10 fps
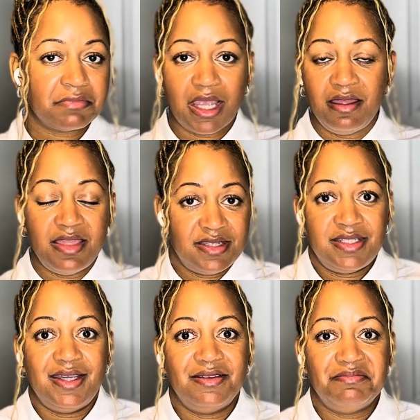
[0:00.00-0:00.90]
and that's
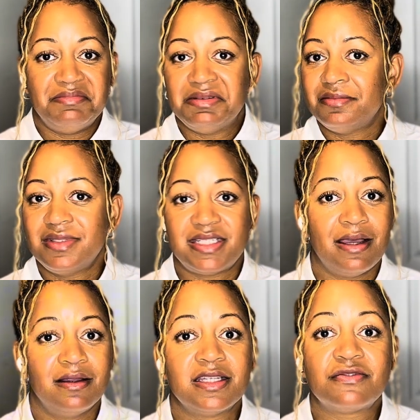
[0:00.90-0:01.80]
it.
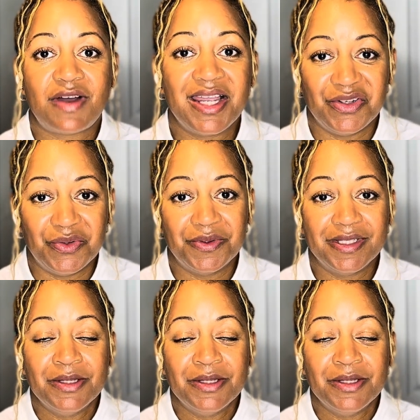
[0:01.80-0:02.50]
Sale is final.